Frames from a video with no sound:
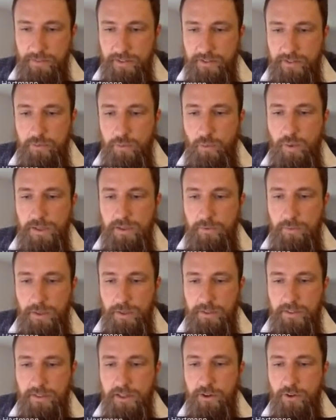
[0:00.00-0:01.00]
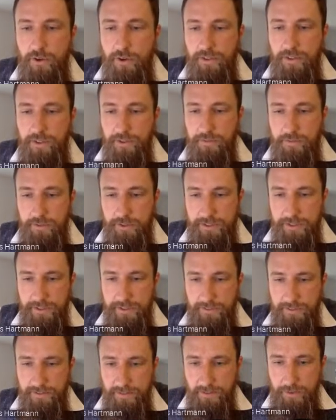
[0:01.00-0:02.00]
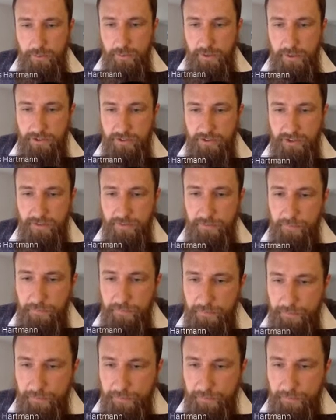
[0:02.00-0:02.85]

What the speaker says: it's one DO on the inverter, the question.